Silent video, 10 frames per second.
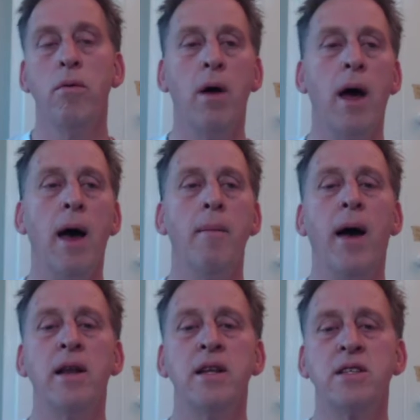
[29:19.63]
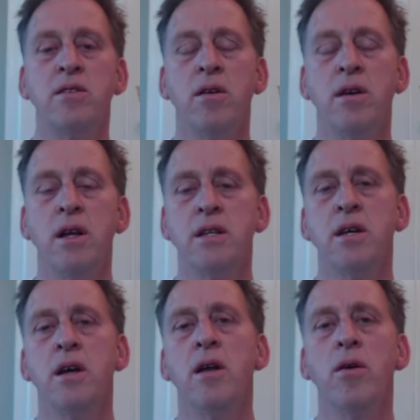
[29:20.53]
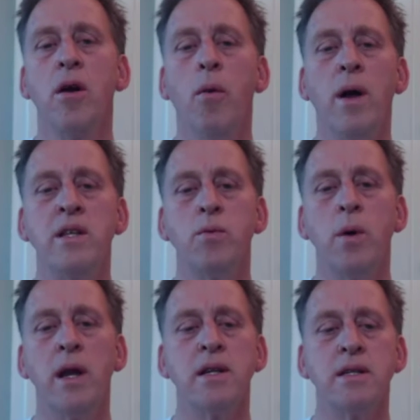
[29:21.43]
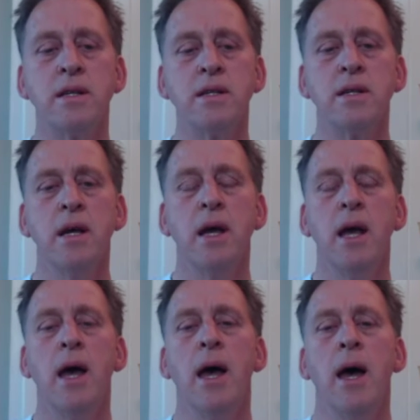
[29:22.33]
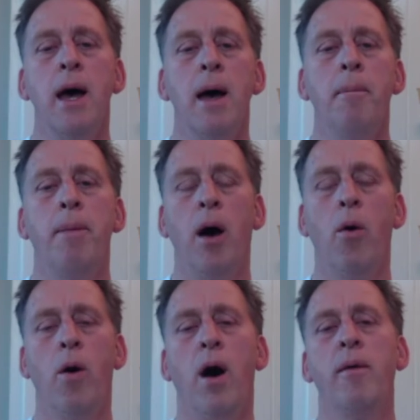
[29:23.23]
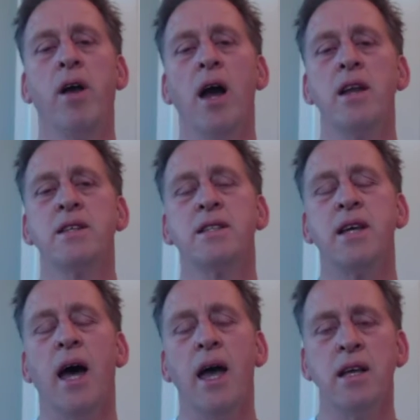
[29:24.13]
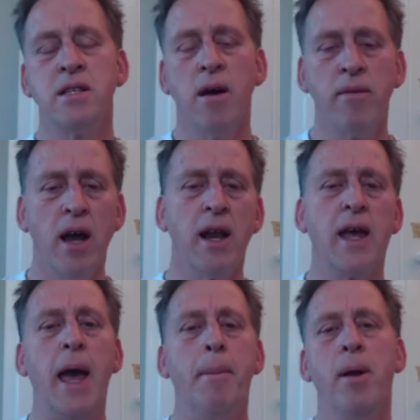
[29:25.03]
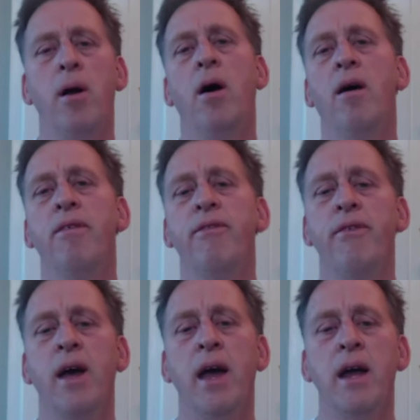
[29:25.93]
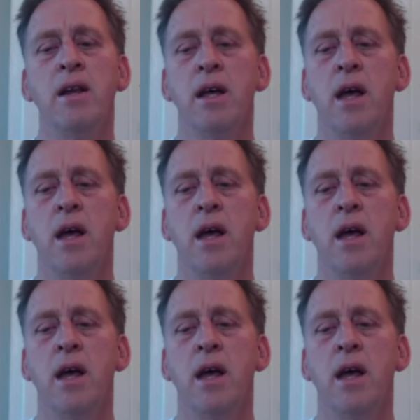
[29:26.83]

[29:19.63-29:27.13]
understood to look at one's weaknesses. But all I'm going to say is I'm going to cap it off and